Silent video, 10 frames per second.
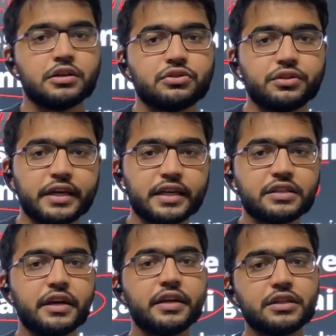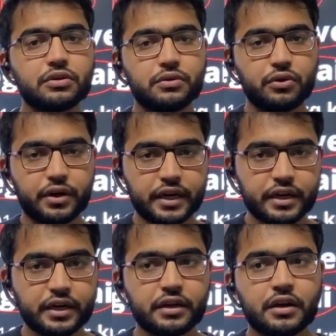So they can say it is
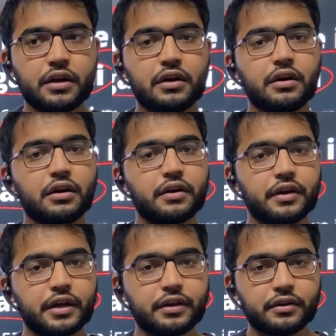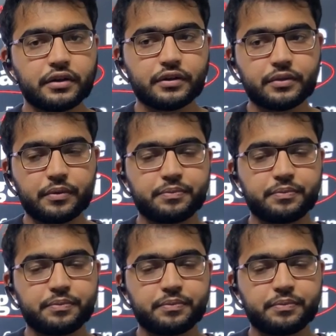located in